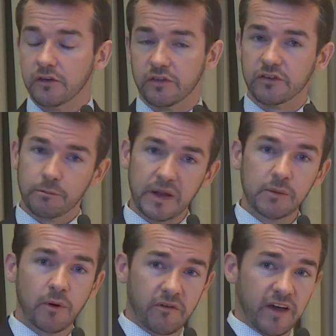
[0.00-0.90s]
So there's a
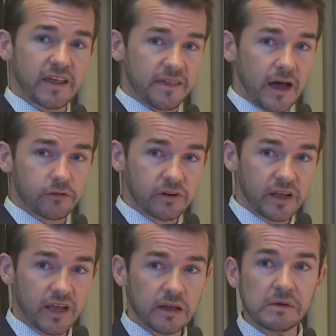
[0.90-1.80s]
minimum of 8,000
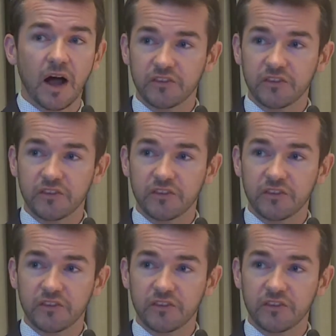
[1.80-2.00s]
here.